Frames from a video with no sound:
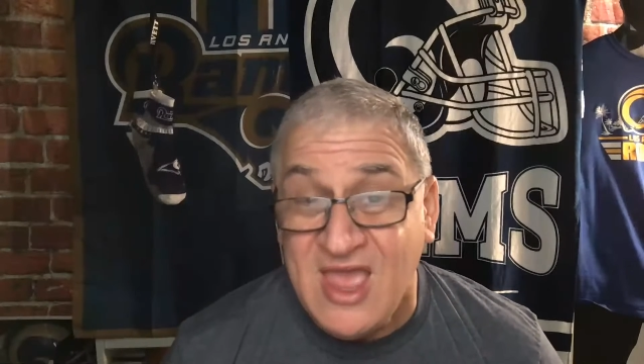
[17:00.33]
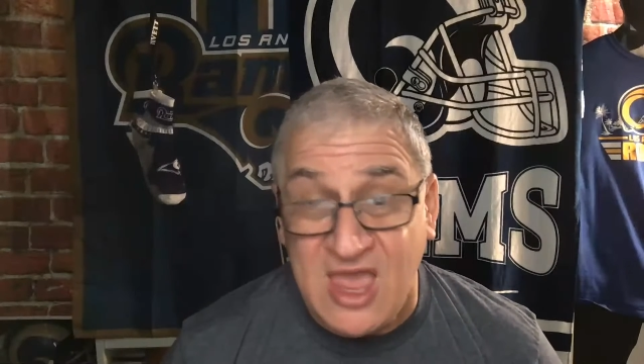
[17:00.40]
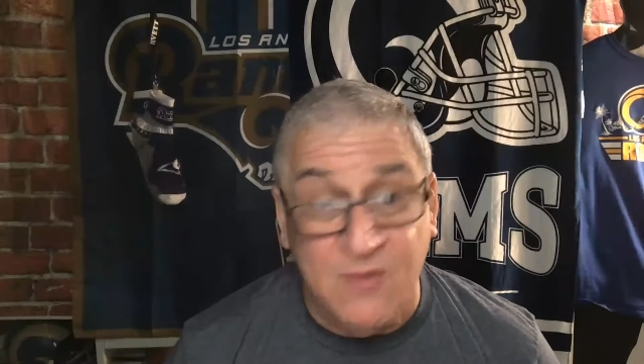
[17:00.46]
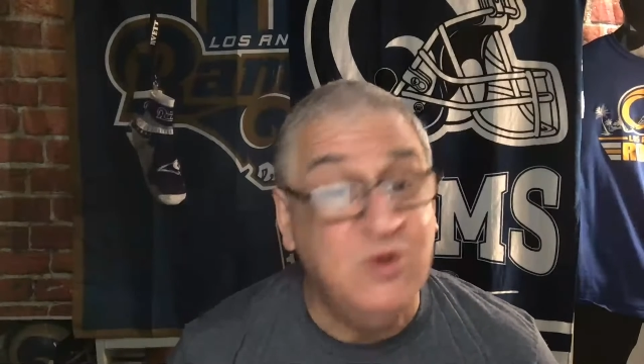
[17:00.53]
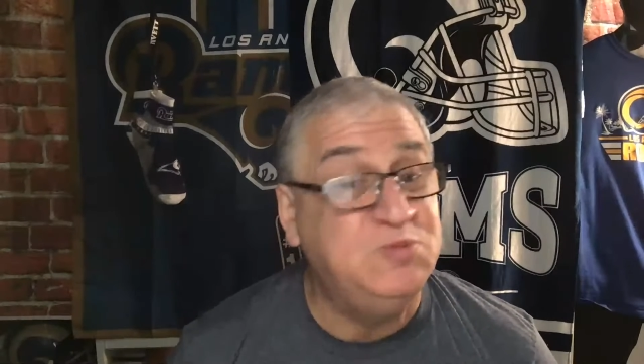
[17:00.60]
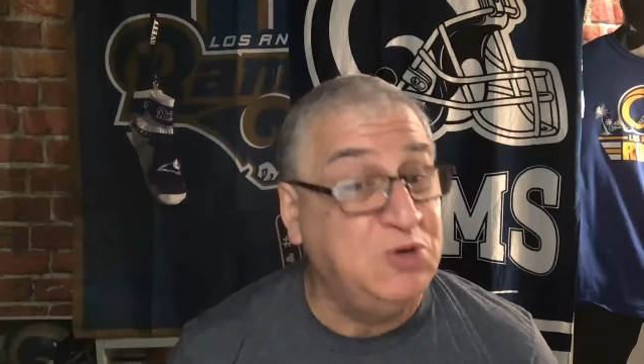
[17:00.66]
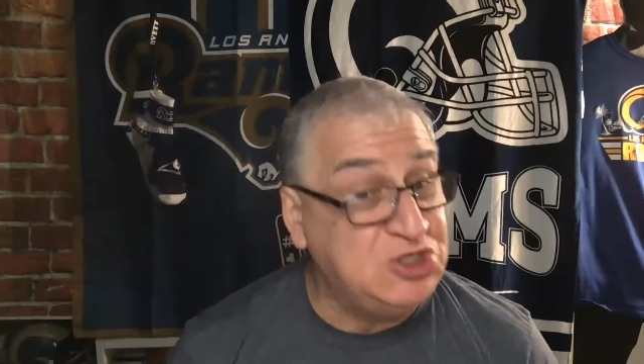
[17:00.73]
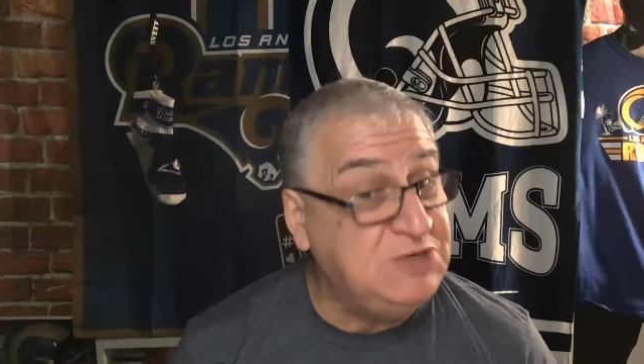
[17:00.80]
He
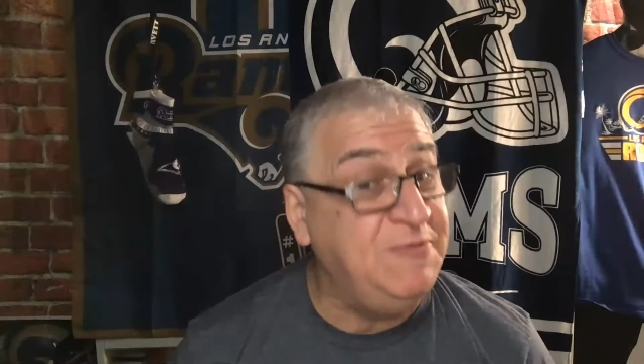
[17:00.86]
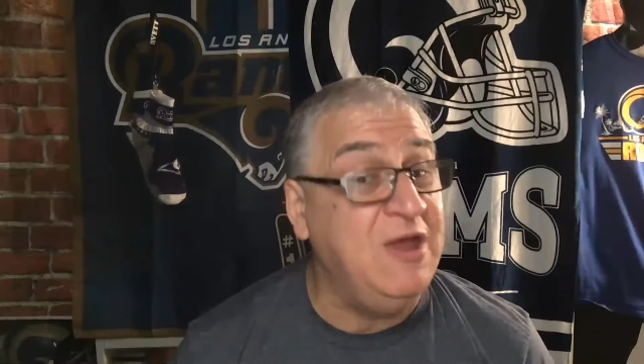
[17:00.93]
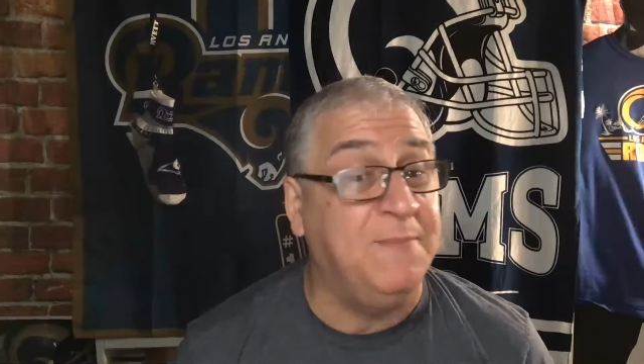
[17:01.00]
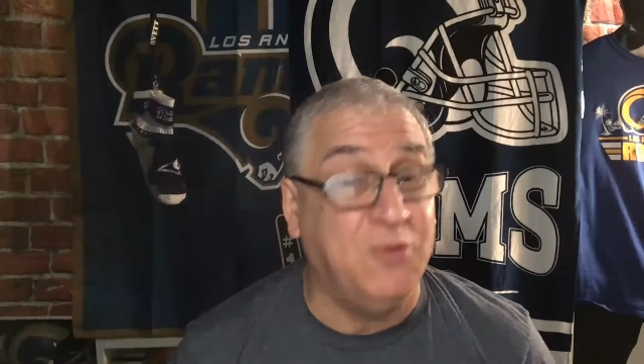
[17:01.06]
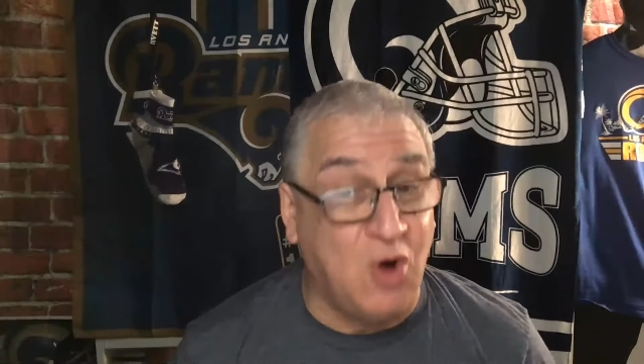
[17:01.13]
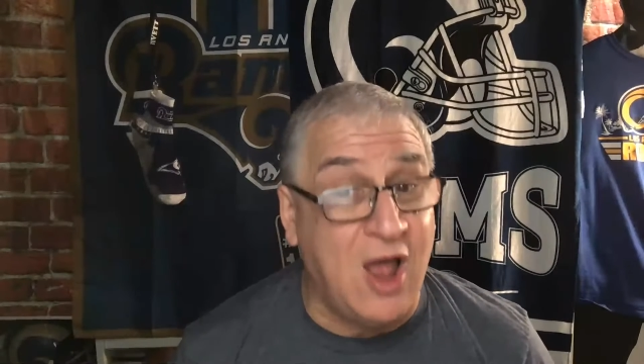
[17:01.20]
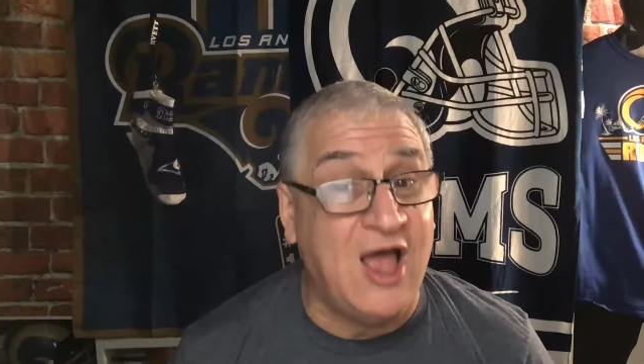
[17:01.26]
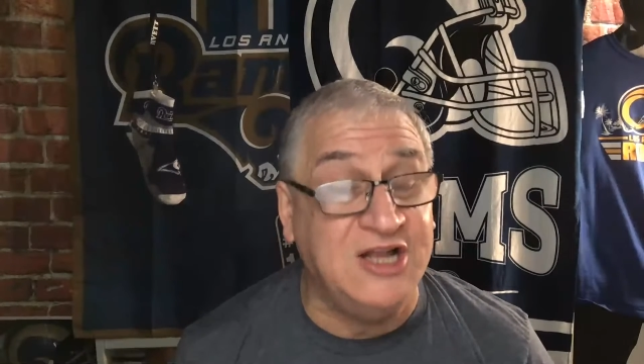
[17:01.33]
was supposed to be a
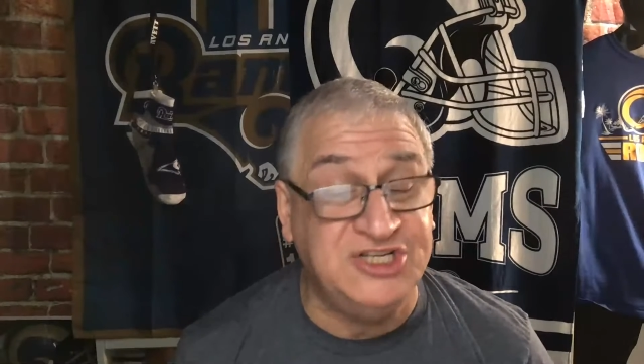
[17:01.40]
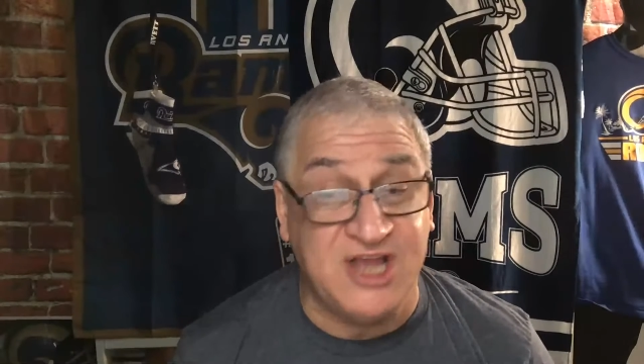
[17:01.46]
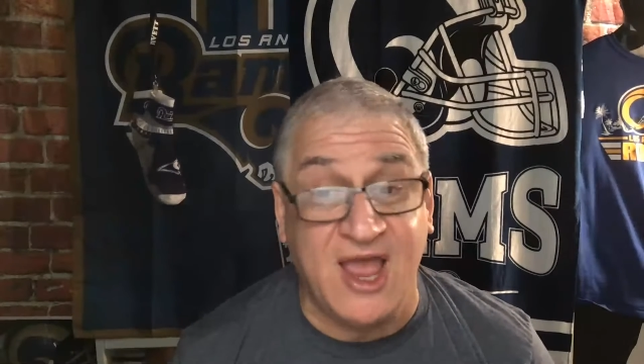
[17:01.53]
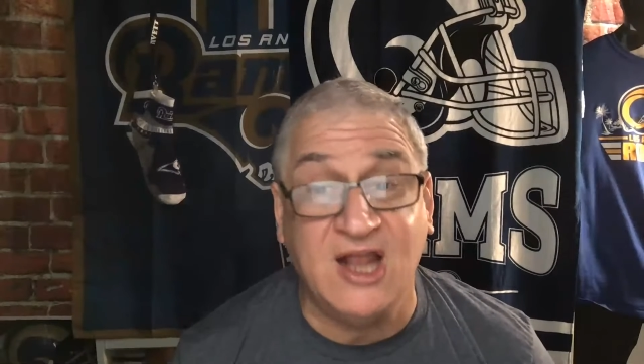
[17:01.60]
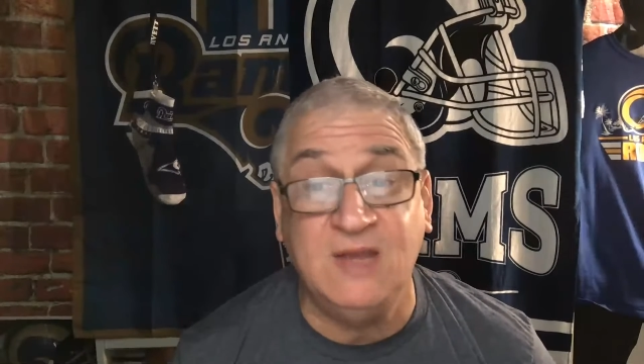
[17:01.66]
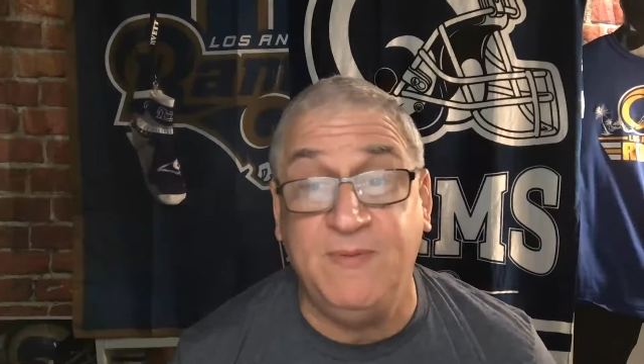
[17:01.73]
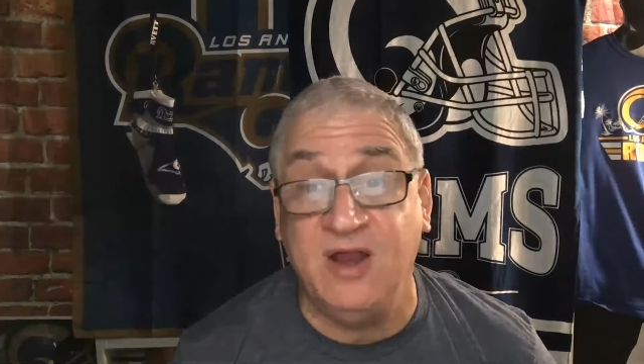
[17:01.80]
project,